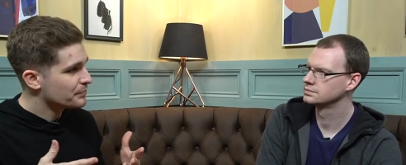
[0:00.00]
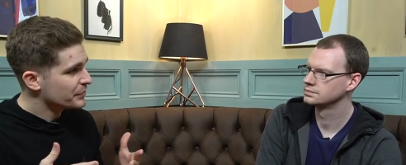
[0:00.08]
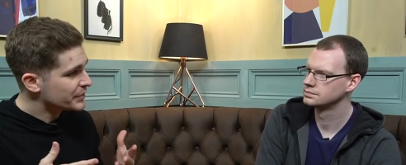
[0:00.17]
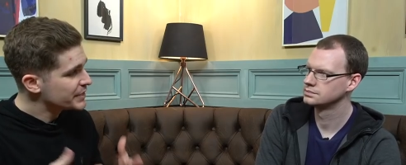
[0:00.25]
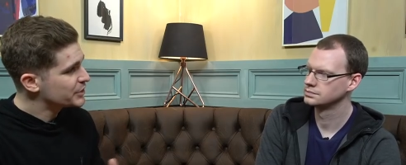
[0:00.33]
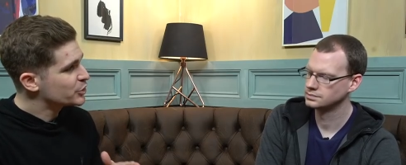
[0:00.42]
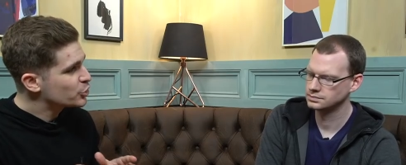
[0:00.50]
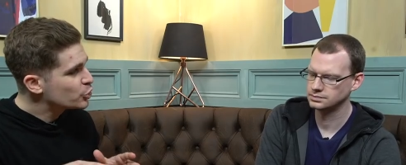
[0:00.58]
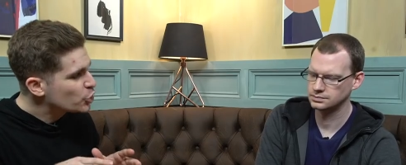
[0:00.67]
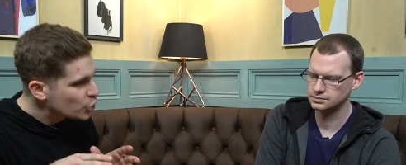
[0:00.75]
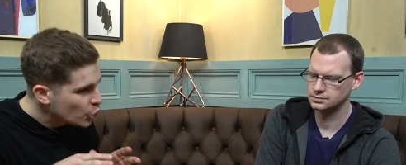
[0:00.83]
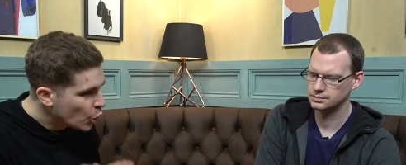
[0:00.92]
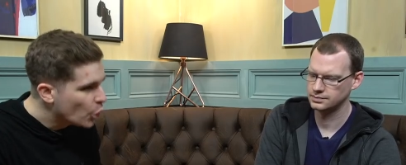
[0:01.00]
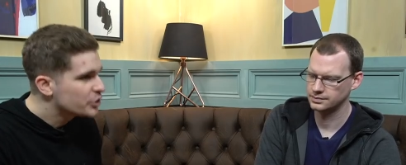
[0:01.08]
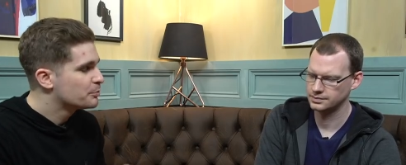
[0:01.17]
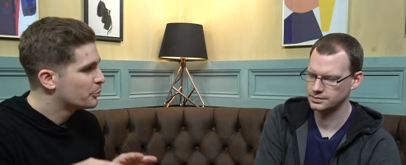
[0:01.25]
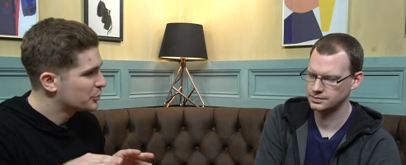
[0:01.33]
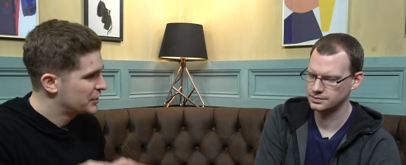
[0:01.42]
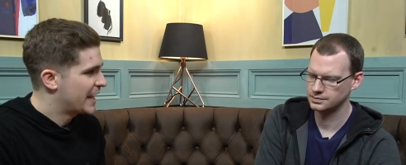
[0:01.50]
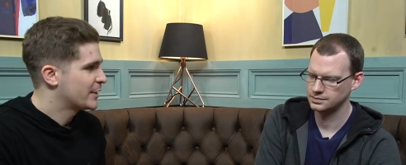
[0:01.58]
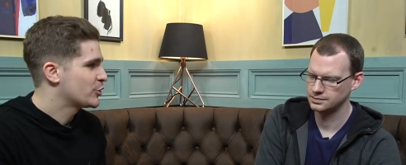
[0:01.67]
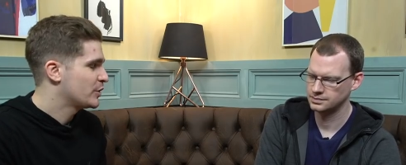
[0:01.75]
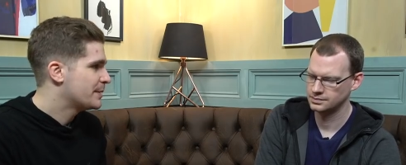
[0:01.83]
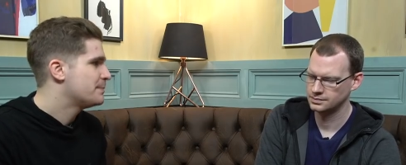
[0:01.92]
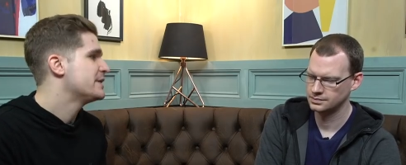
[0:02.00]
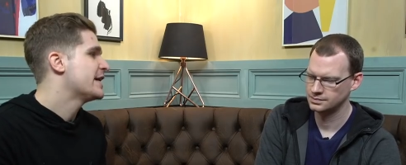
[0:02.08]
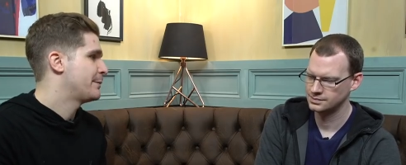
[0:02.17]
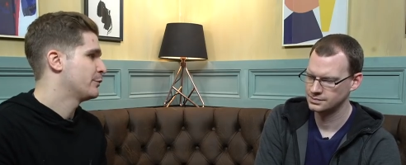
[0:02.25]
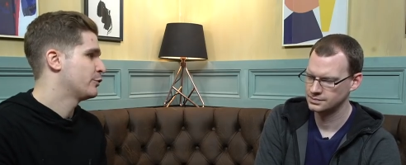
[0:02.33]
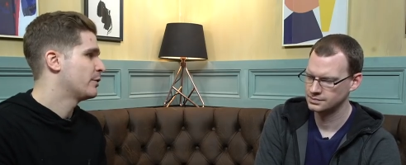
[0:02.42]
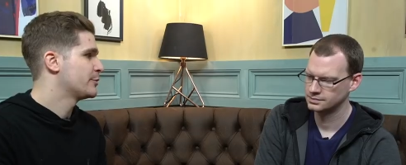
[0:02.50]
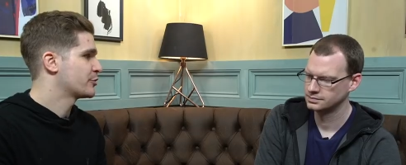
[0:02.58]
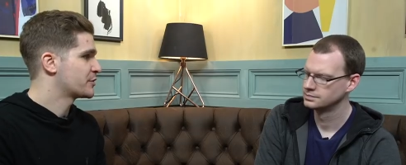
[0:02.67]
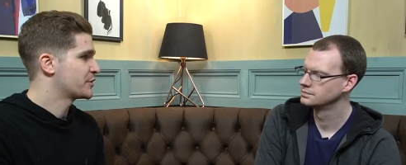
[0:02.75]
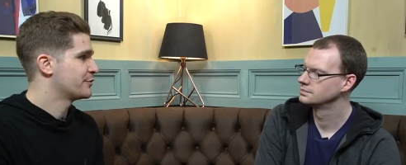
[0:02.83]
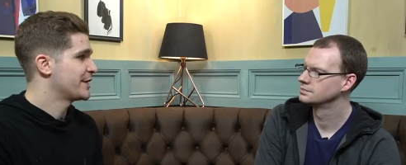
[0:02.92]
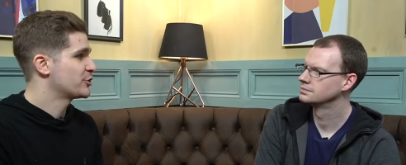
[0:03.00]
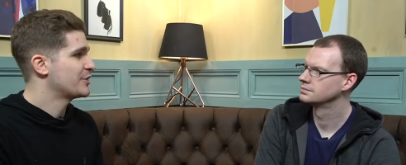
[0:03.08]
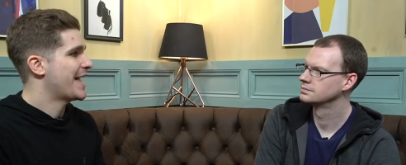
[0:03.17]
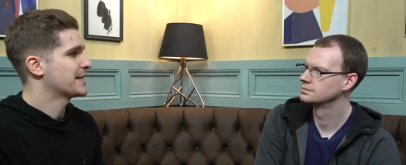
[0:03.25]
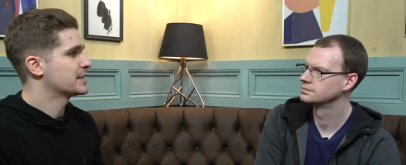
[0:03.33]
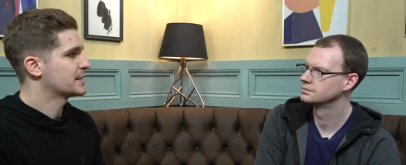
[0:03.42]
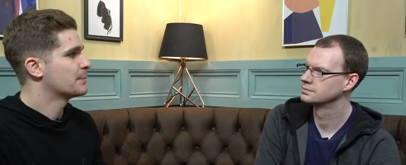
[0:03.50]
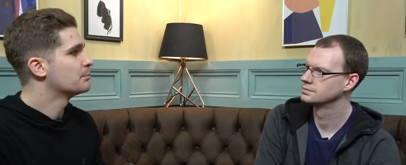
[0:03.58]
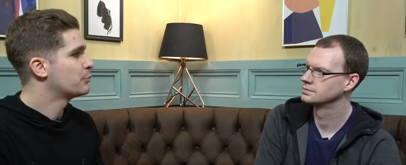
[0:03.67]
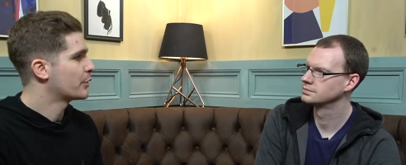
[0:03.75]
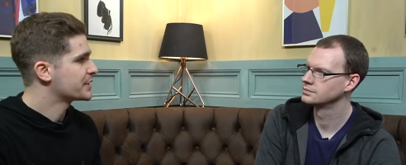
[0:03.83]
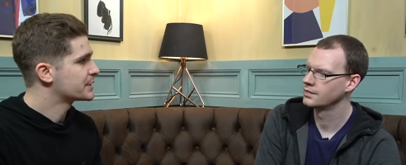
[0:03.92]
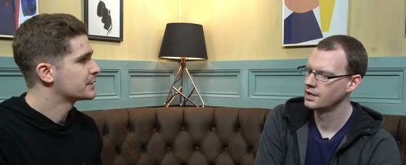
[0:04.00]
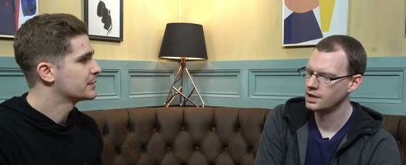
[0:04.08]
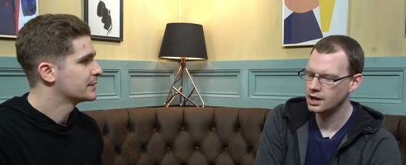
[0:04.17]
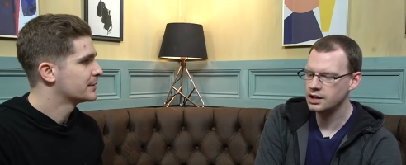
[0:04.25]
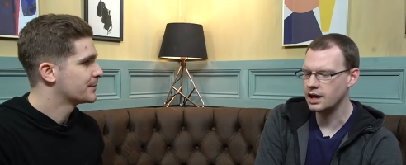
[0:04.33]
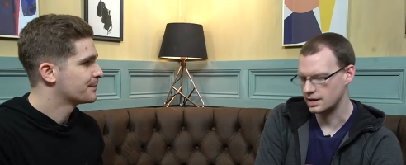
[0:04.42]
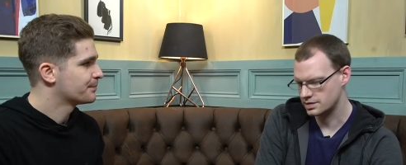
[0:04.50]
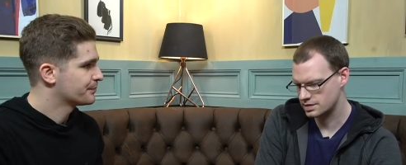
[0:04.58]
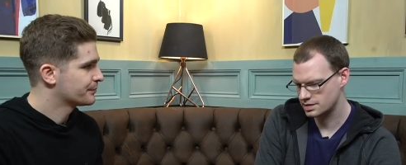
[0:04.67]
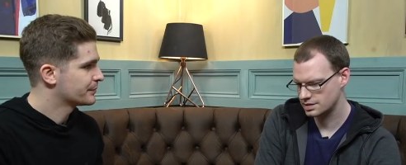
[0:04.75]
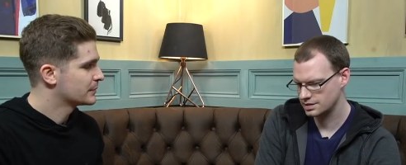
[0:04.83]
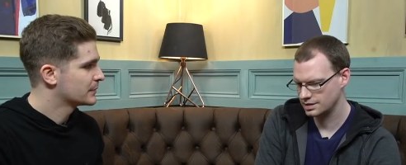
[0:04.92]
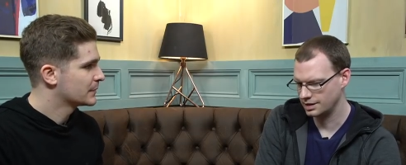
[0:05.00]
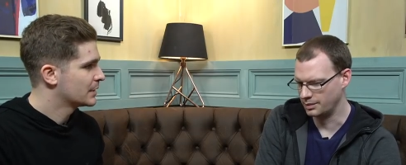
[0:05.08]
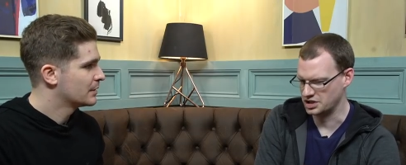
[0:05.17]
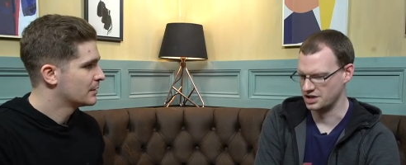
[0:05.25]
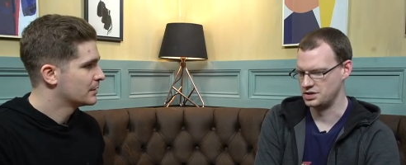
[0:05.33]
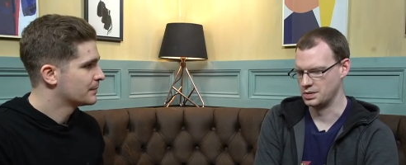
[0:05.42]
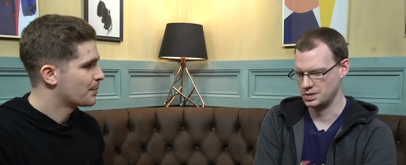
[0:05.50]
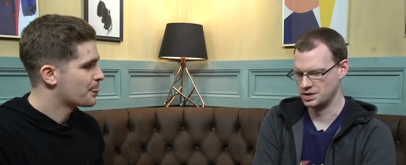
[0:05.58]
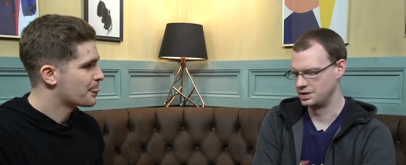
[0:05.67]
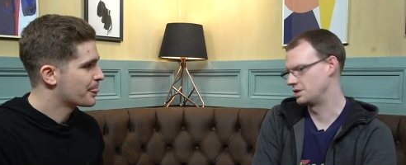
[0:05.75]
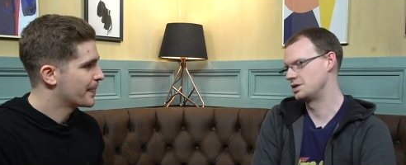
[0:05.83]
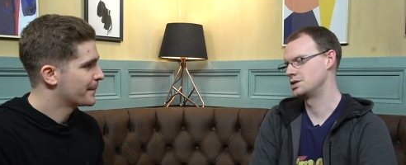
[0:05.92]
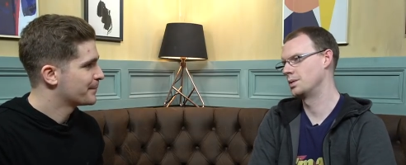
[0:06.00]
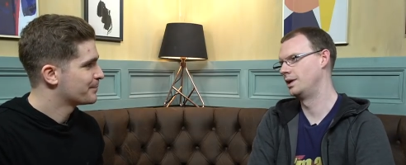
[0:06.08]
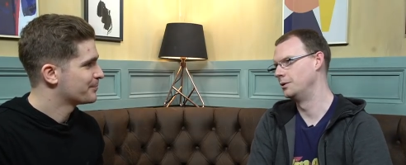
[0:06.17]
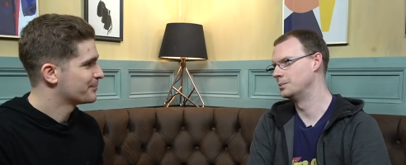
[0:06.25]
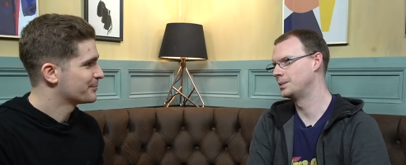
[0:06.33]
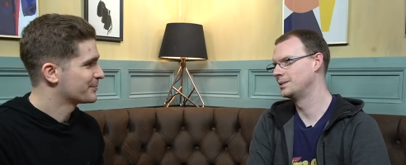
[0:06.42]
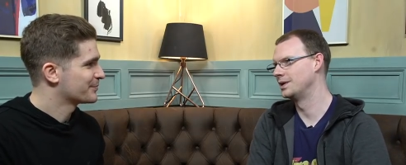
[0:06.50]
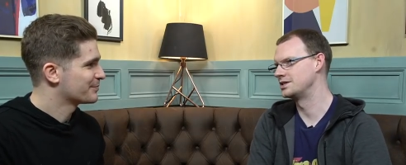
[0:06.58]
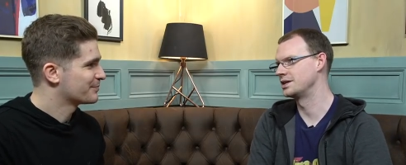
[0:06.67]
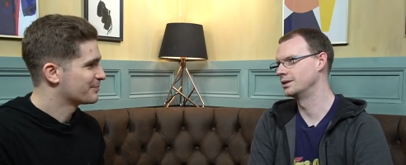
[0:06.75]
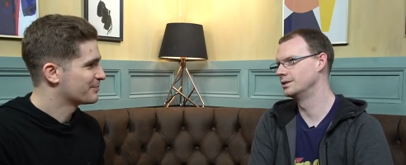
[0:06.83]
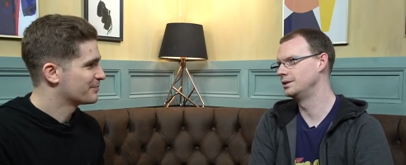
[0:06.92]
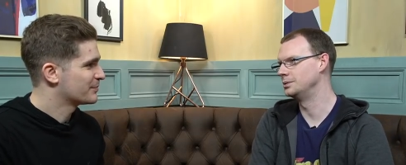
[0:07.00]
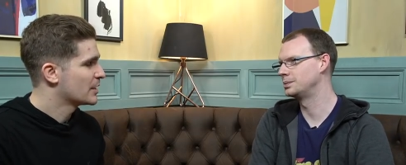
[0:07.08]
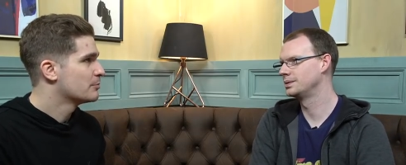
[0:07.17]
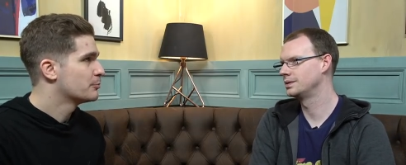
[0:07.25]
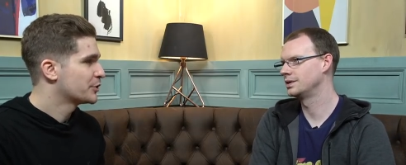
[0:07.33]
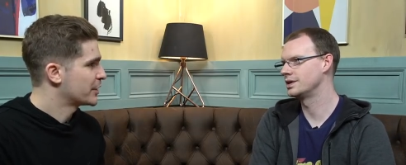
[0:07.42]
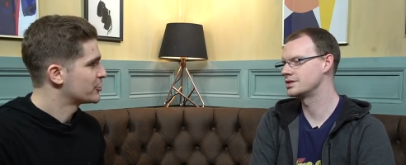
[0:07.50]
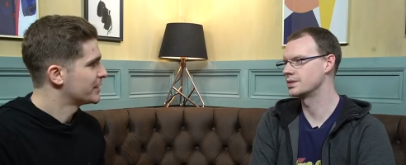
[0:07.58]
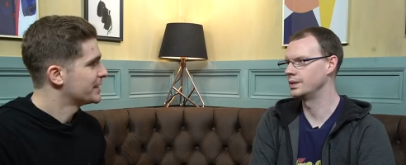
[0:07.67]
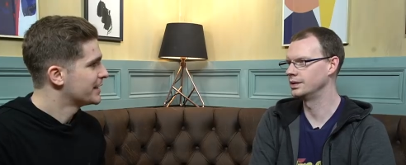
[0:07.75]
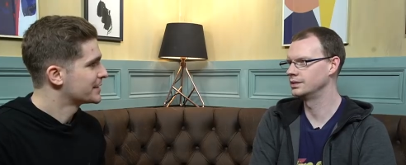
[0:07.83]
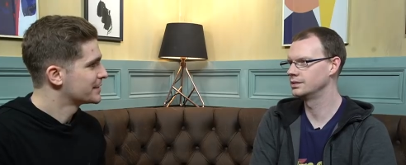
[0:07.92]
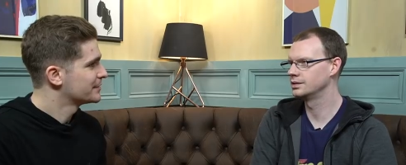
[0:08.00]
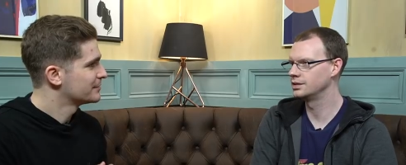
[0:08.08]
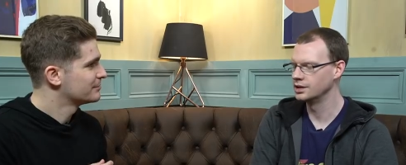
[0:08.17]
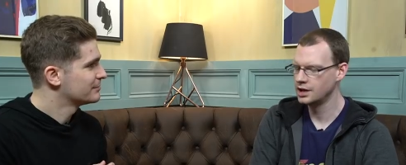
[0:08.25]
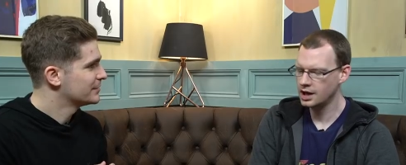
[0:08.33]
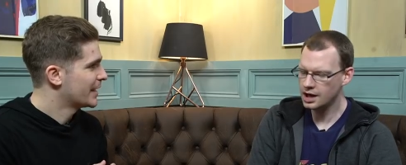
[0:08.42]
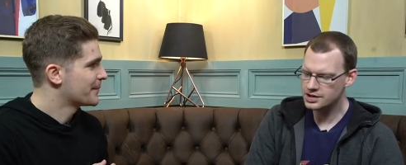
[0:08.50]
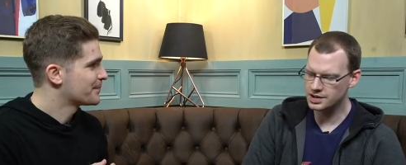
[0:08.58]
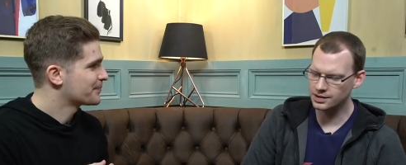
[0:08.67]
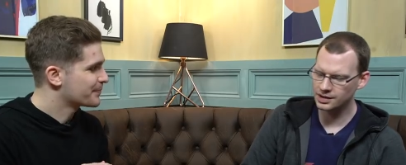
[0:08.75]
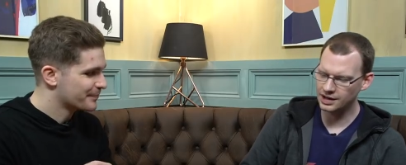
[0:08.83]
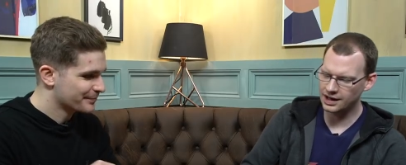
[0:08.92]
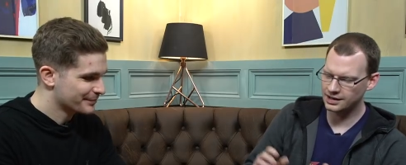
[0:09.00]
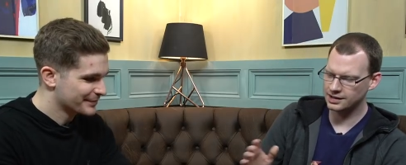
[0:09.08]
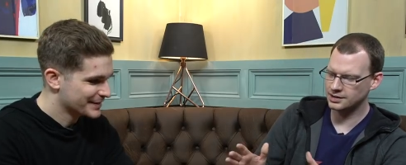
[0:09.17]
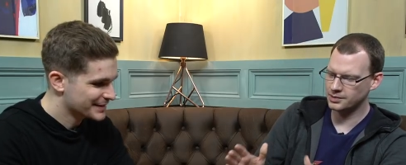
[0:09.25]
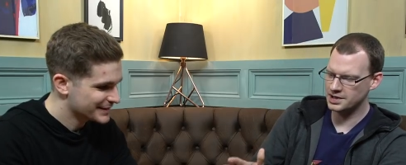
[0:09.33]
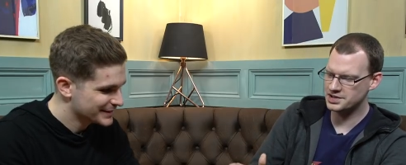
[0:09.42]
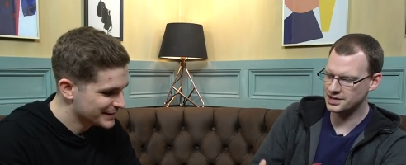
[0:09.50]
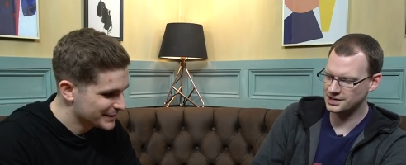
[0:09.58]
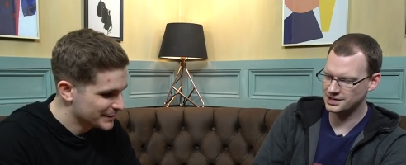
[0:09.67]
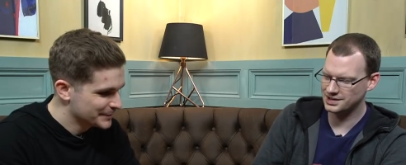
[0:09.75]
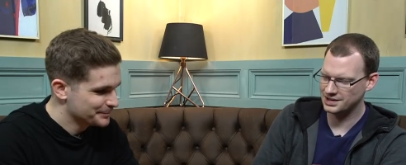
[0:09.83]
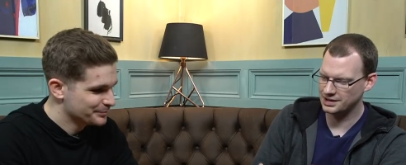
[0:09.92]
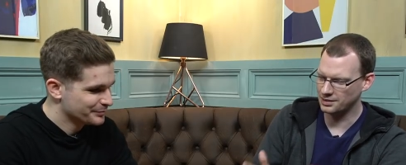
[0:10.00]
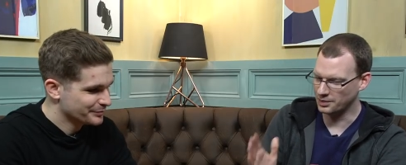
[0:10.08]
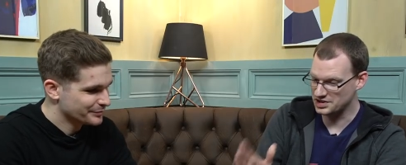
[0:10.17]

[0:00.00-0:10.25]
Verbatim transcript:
Speaker 1: this could potentially be a performance consideration at some point.
Speaker 2: Yes, in which case you can turn it into a loop, a single loop. Potentially, doing, yes. Doing. Yeah. So yeah, the, the reason we